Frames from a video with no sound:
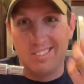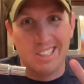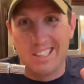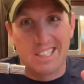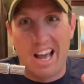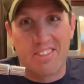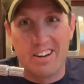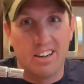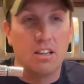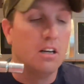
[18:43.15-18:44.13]
it's not
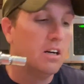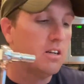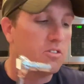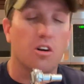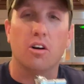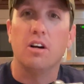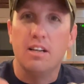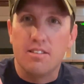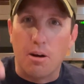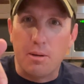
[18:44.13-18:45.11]
there. So
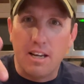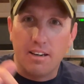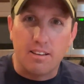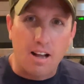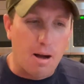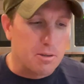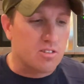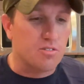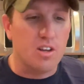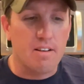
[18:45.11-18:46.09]
tell me down in the comments
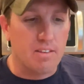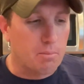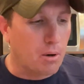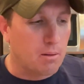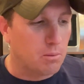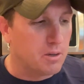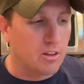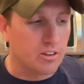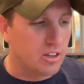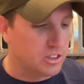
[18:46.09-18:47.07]
if you have that problem in
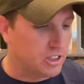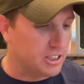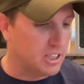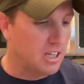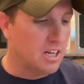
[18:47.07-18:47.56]
other countries.